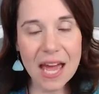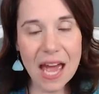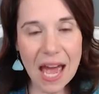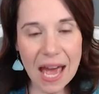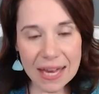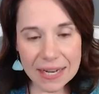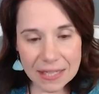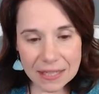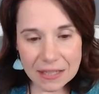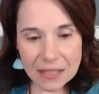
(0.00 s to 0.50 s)

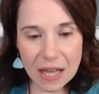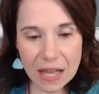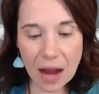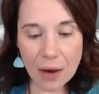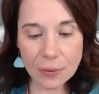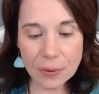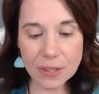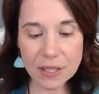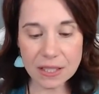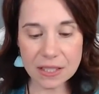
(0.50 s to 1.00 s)
and
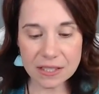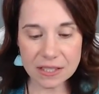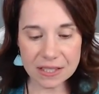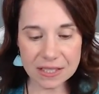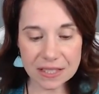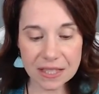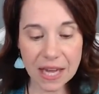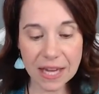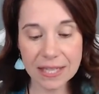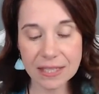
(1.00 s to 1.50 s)
allowing a
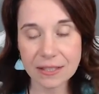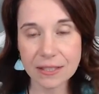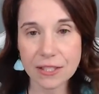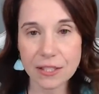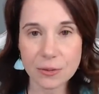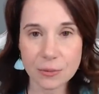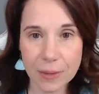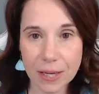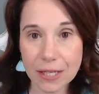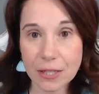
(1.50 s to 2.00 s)
slightly
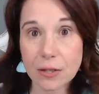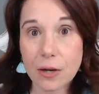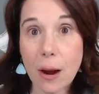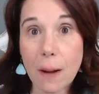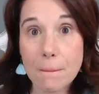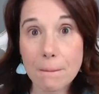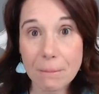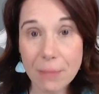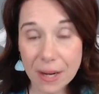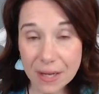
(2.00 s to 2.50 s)
greater
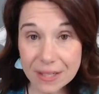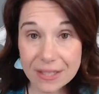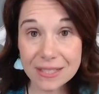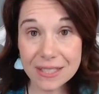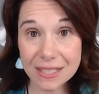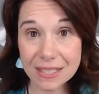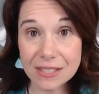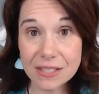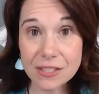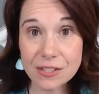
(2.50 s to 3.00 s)

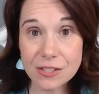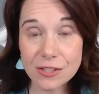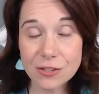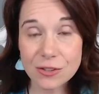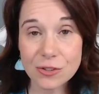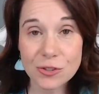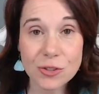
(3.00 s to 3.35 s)
abundance